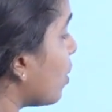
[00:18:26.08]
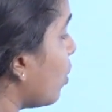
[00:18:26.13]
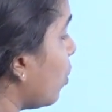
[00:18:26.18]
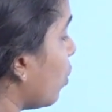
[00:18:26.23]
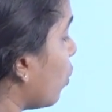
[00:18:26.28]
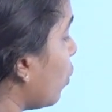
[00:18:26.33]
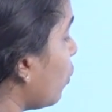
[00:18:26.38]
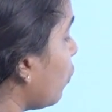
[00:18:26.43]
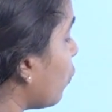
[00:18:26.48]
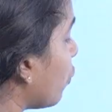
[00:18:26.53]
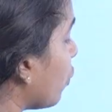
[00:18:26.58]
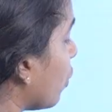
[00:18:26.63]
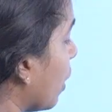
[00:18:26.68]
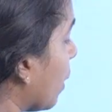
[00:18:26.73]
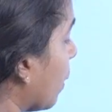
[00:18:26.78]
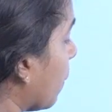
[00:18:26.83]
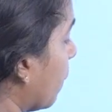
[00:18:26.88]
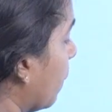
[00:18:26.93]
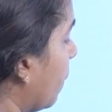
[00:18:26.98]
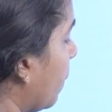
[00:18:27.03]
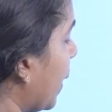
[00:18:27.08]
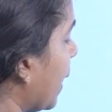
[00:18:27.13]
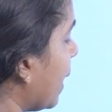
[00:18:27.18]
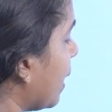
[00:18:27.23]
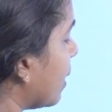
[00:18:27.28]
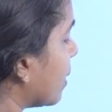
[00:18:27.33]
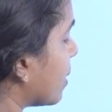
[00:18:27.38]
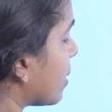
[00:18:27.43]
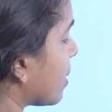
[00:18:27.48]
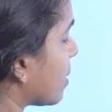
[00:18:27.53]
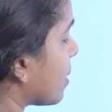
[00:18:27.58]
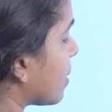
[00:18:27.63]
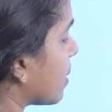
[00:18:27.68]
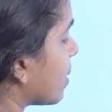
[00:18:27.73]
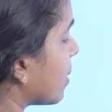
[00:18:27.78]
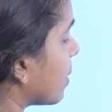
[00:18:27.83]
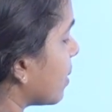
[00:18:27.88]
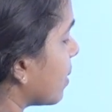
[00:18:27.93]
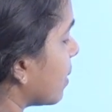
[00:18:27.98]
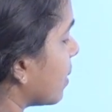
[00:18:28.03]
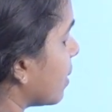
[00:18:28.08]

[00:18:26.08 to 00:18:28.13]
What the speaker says: of base,